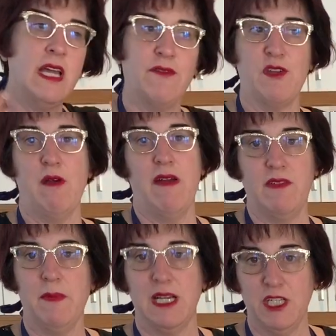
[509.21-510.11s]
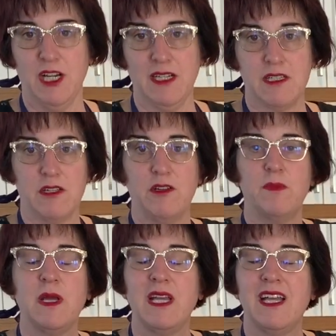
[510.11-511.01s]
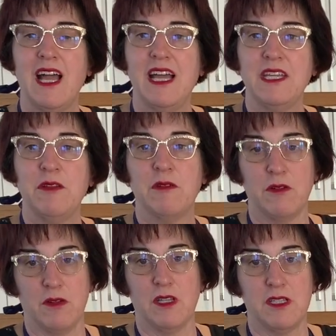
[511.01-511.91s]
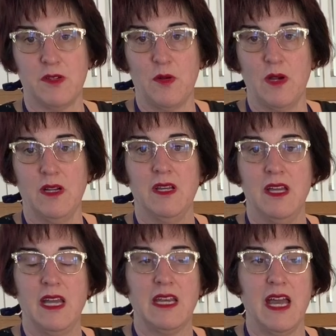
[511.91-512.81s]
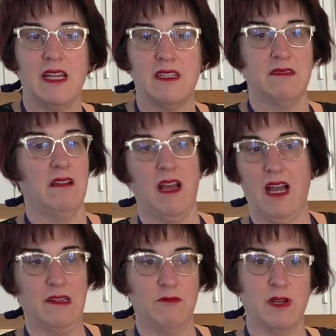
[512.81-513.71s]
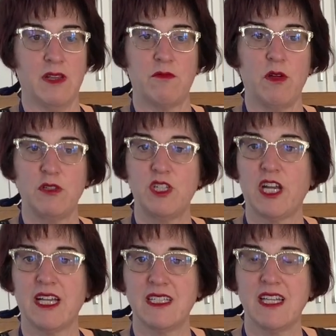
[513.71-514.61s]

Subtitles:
If you haven't made chicken soup, you can go to the store and get one of the roast chickens.